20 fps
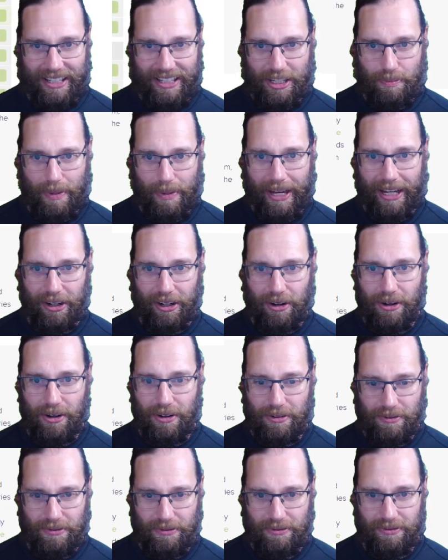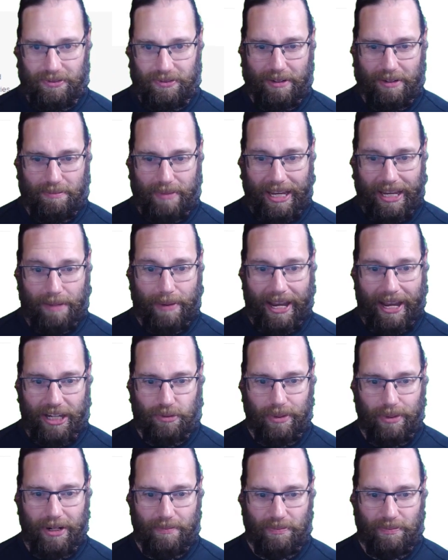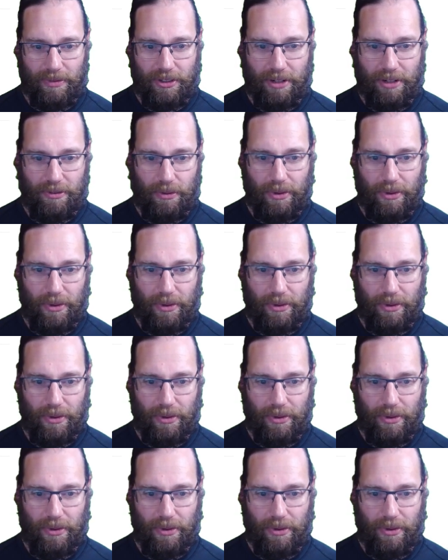part of Megapack as well. So if you